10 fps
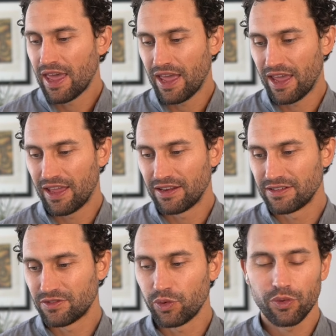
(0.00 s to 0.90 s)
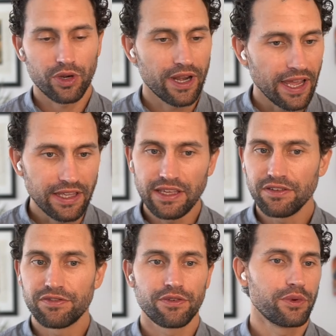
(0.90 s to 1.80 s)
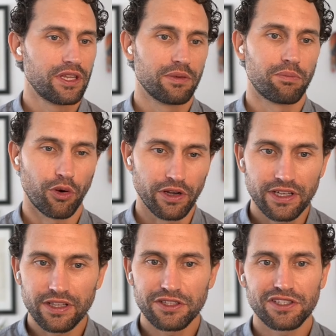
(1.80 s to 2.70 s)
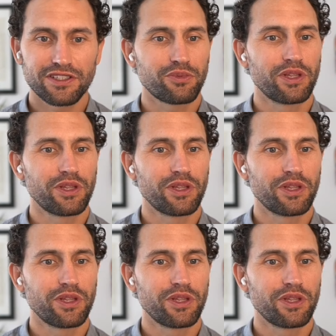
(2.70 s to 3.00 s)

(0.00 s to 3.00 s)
And we were naive. We did poor diligence.